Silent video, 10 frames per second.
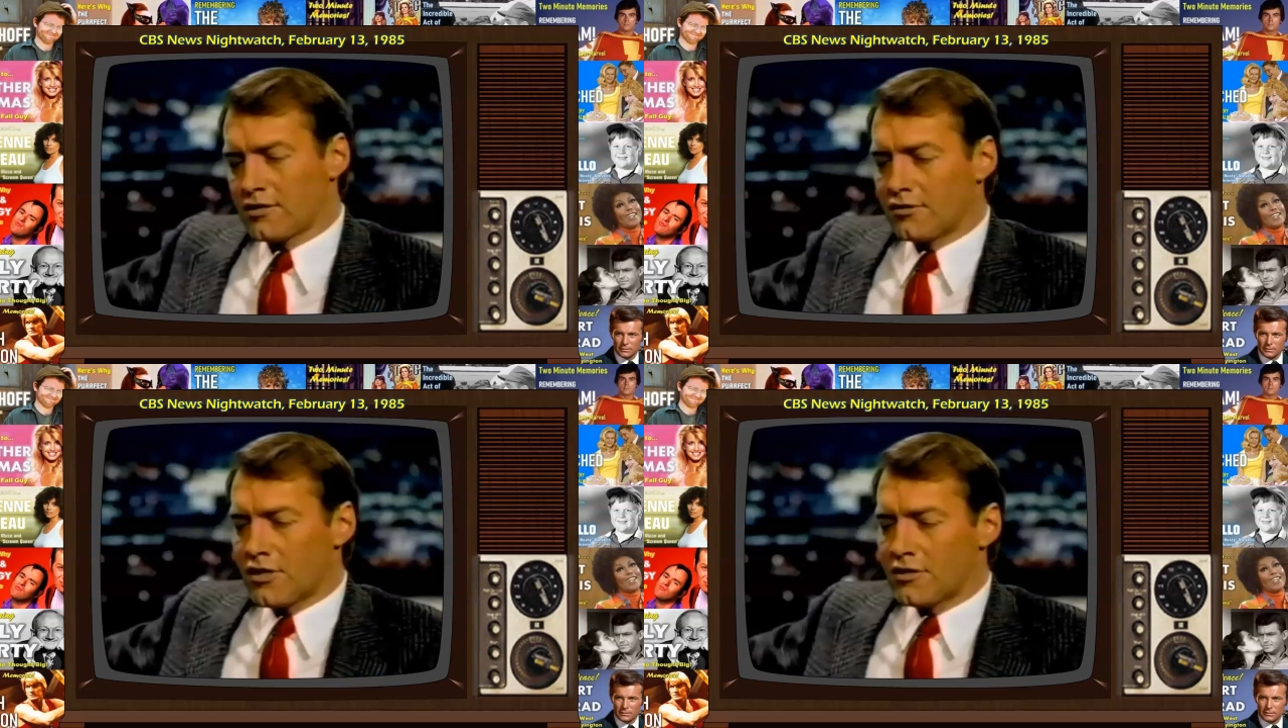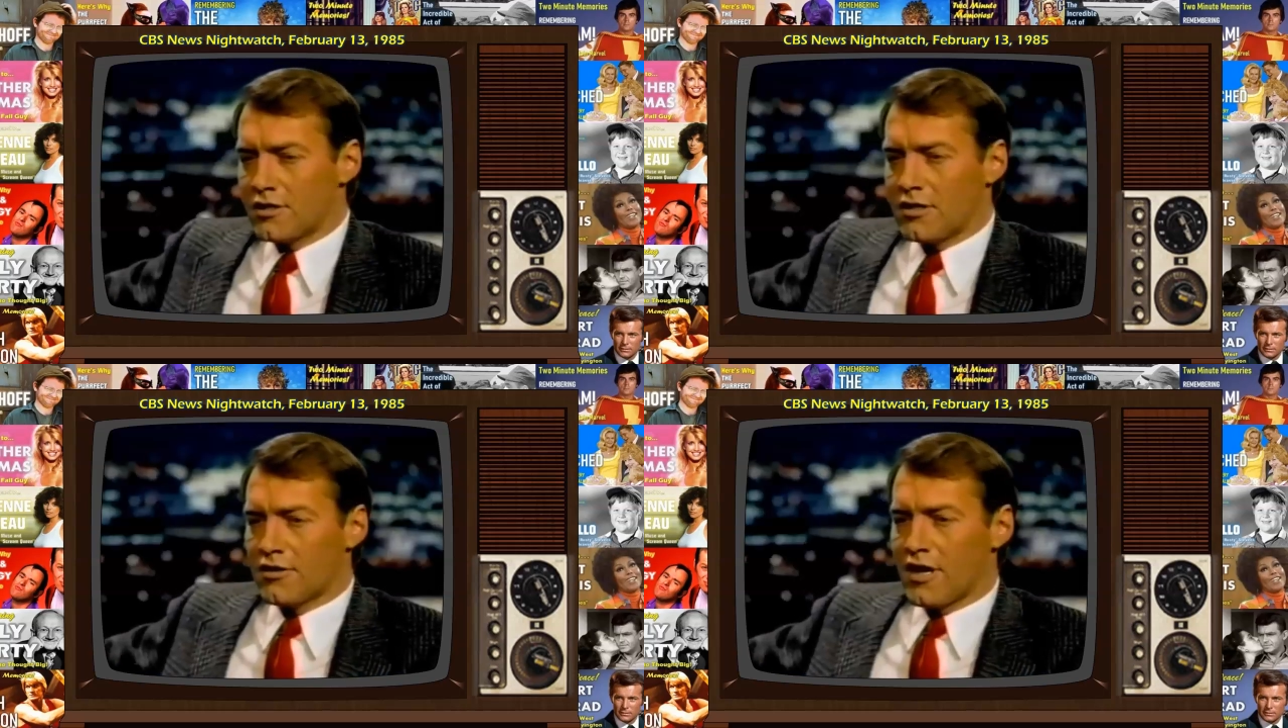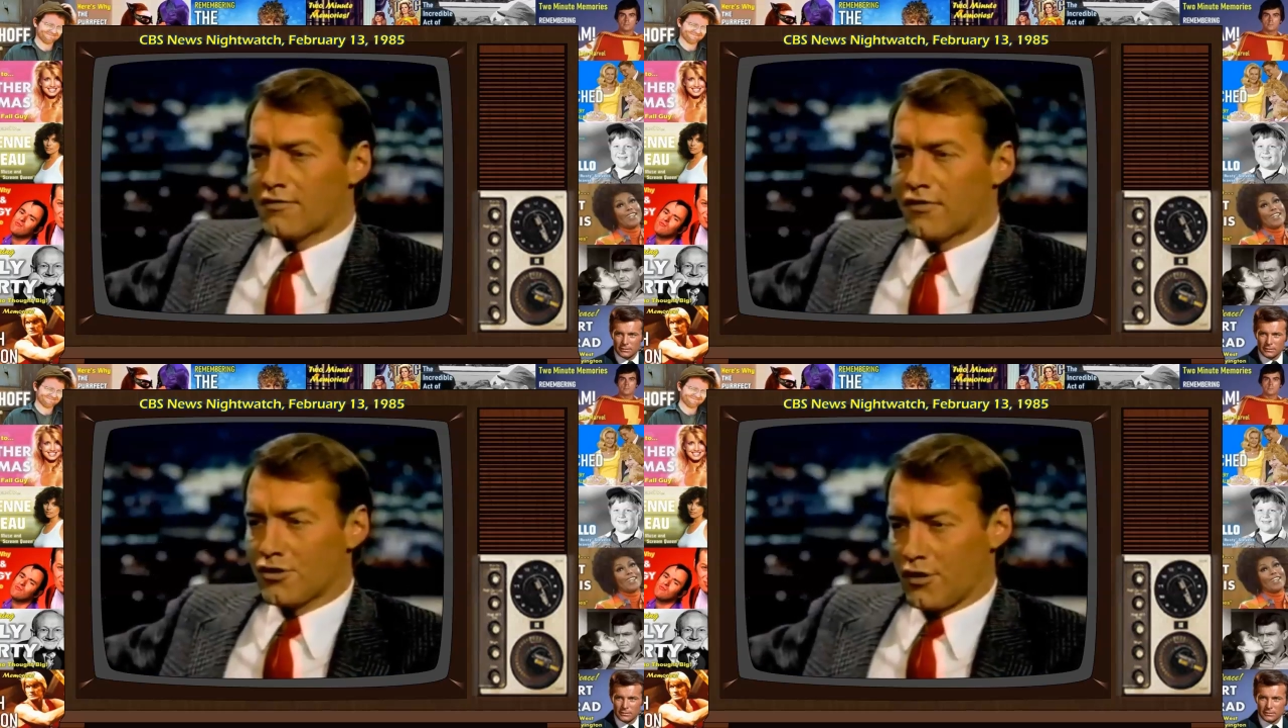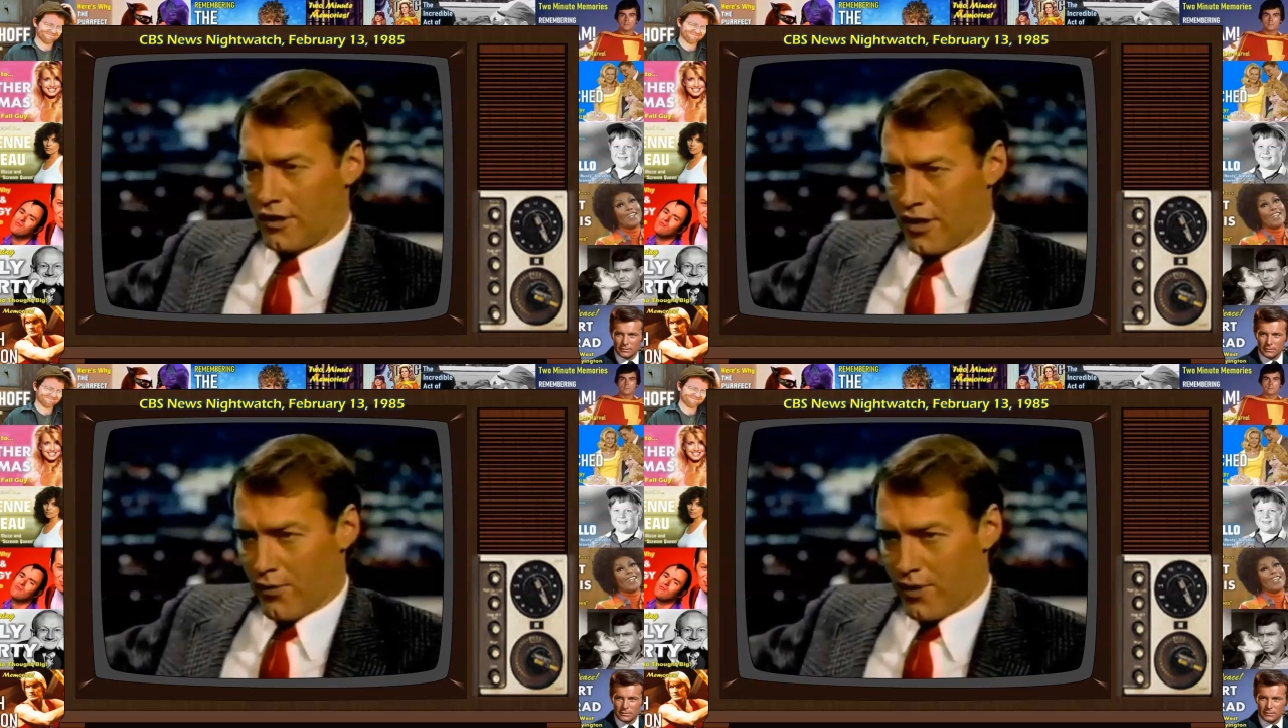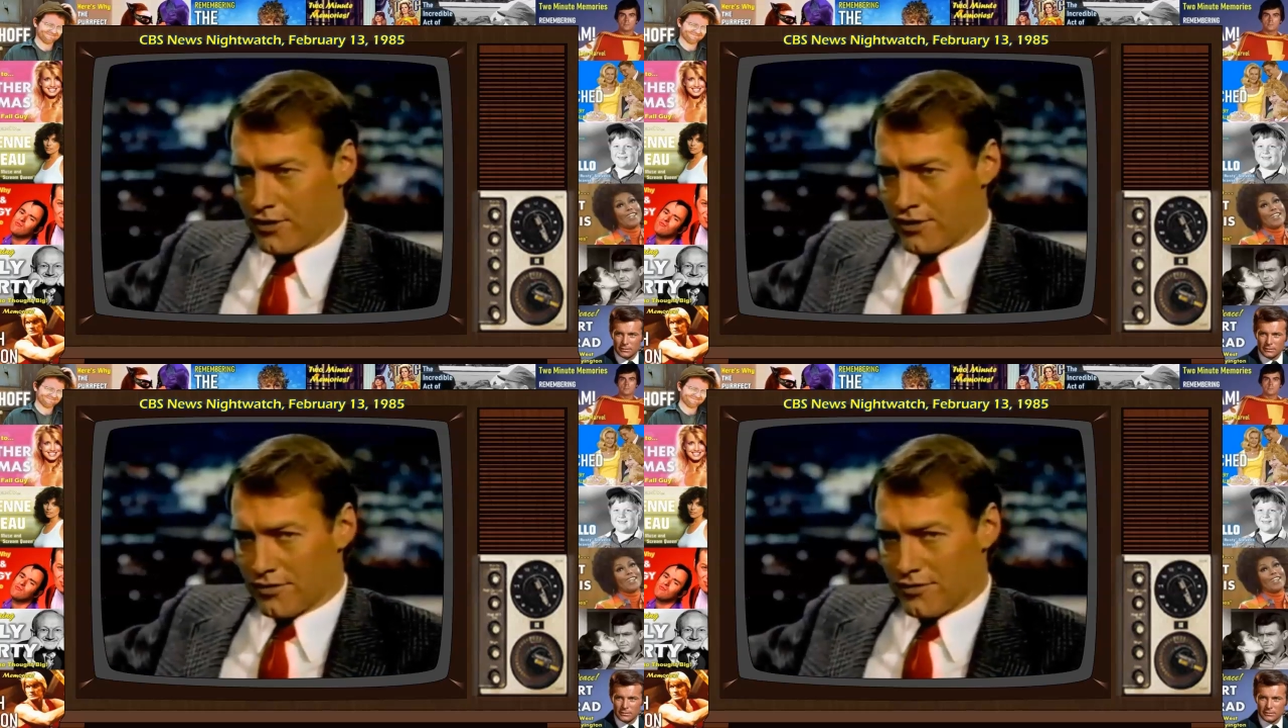jason and justine thanks for joining
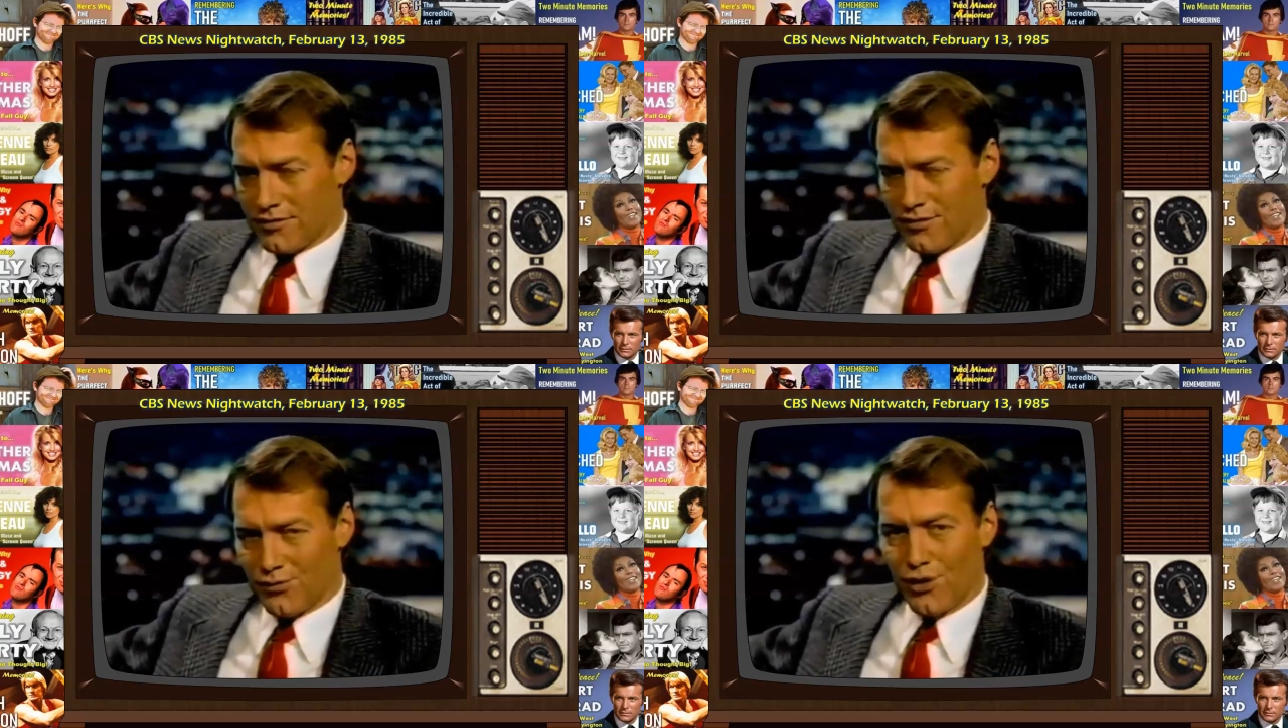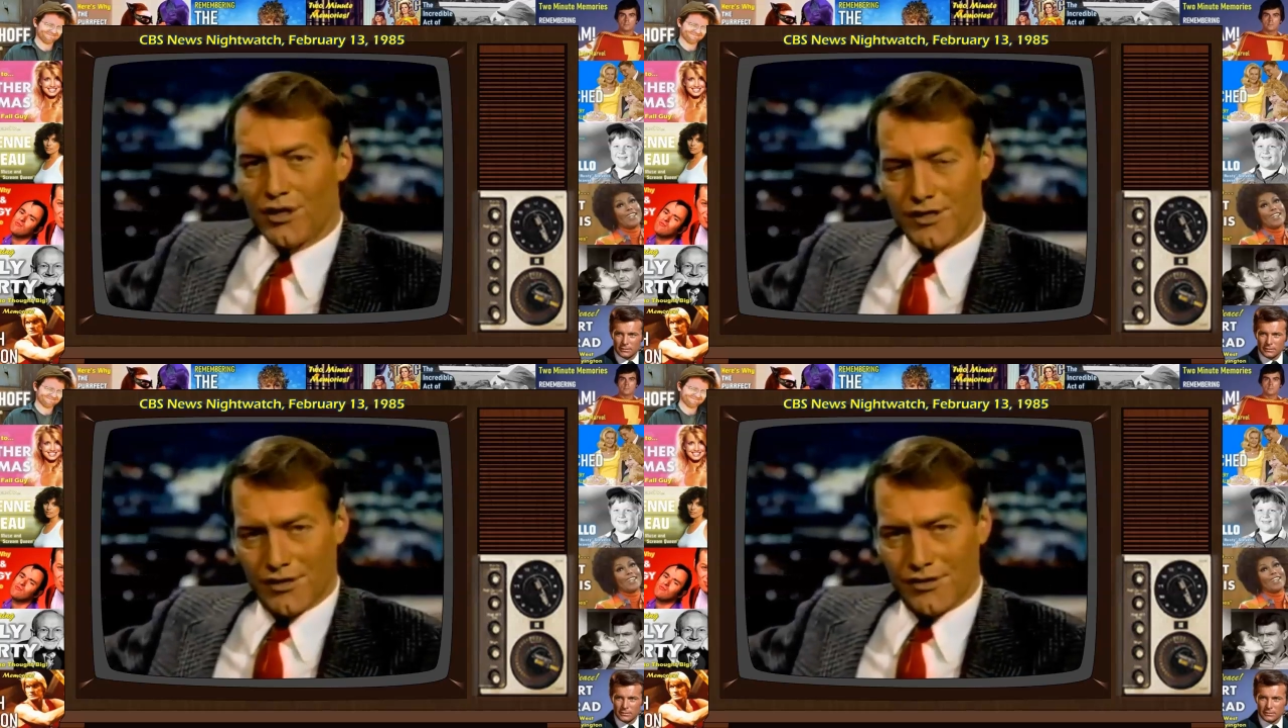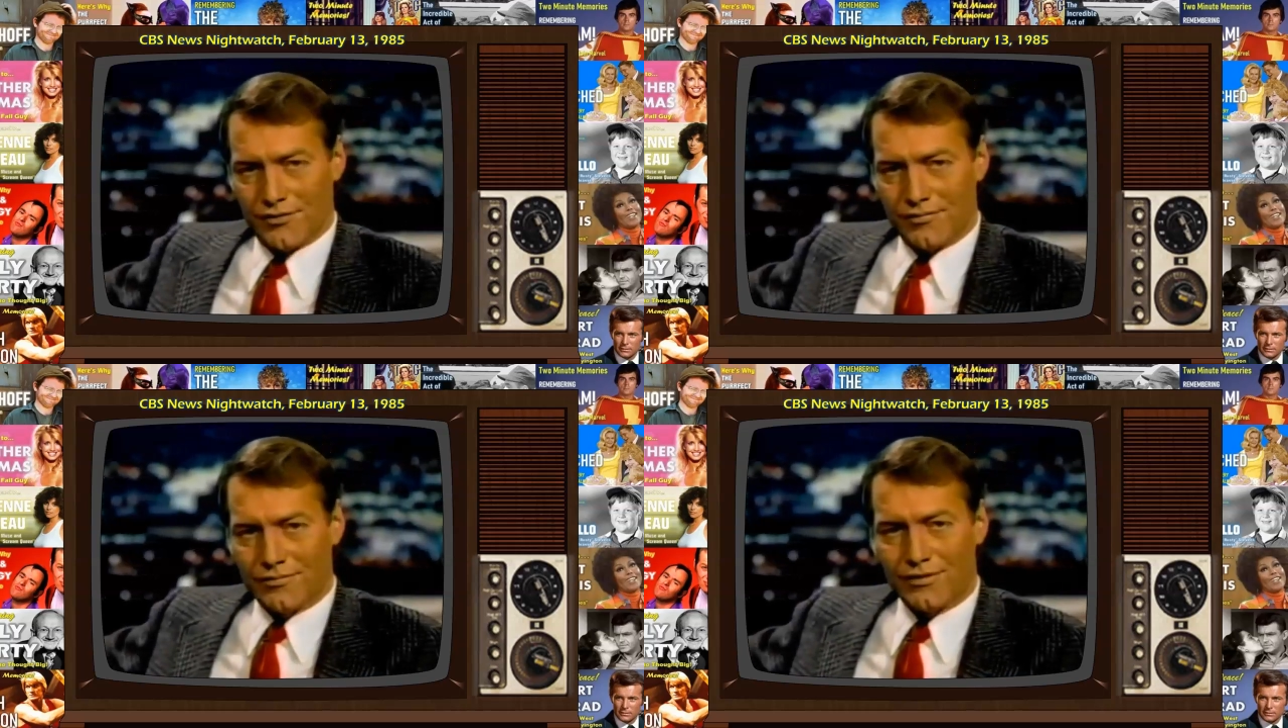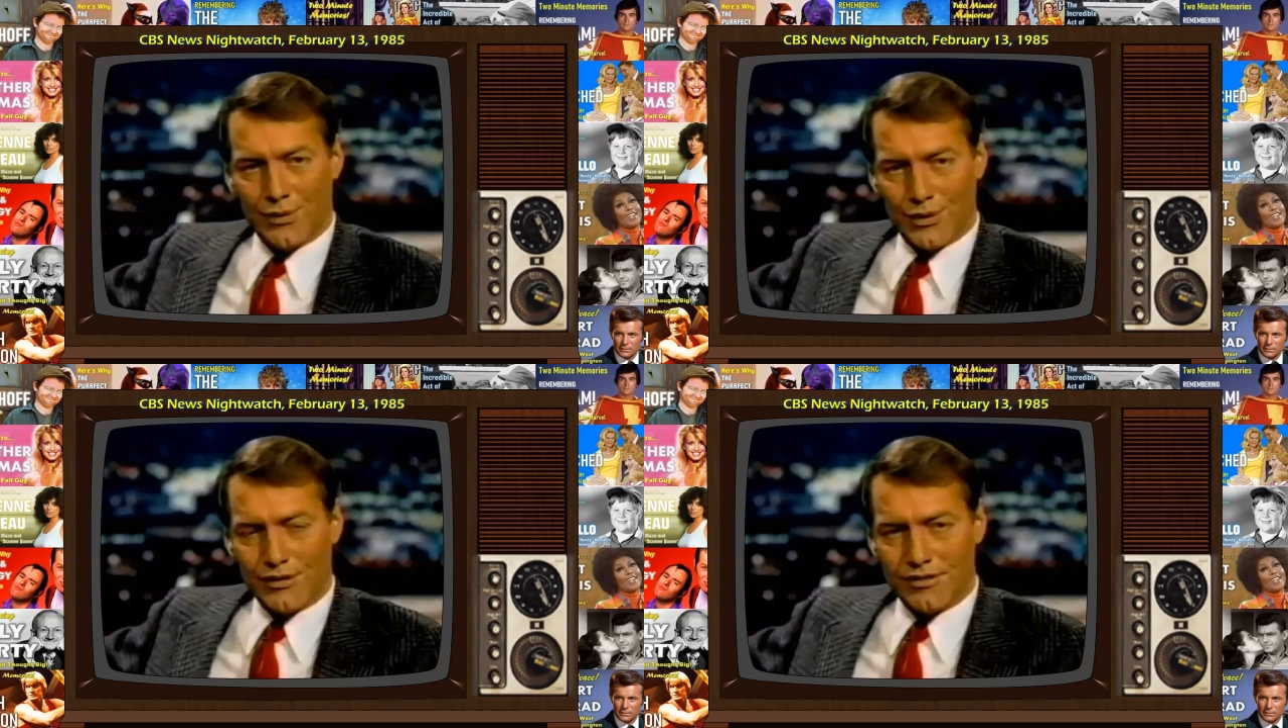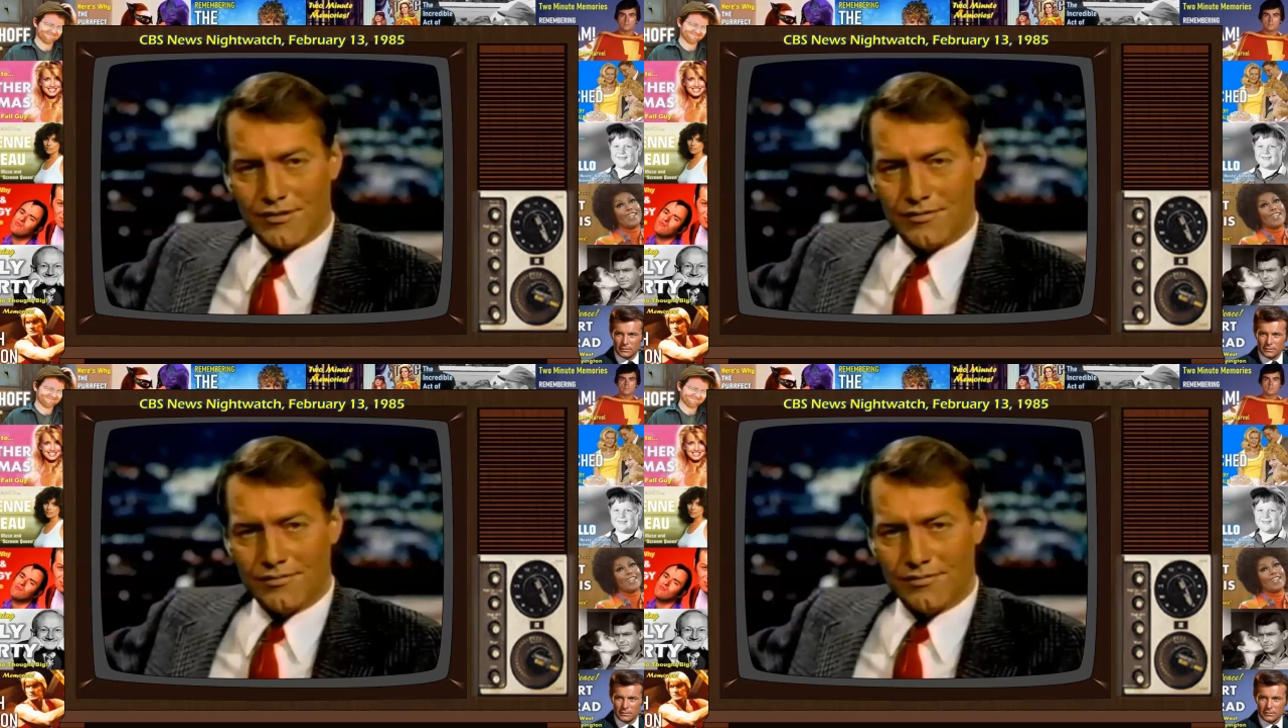Nightwatch we'll continue stay with
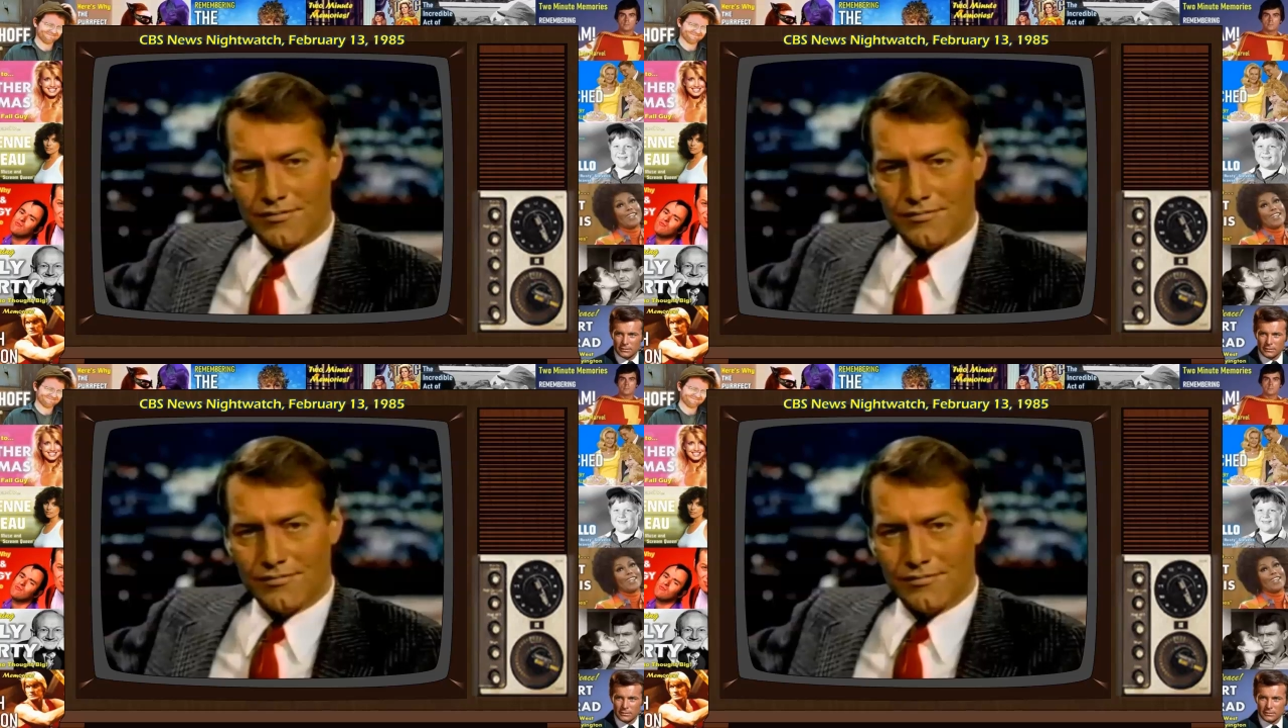us